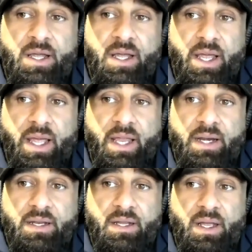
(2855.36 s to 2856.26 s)

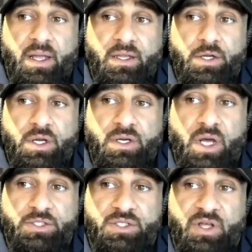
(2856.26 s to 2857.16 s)
and you could
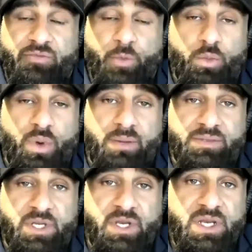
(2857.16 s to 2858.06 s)
cause yourself more
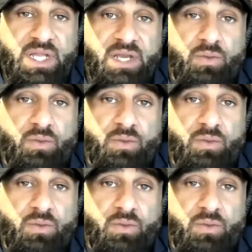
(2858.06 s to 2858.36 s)
problems than you need.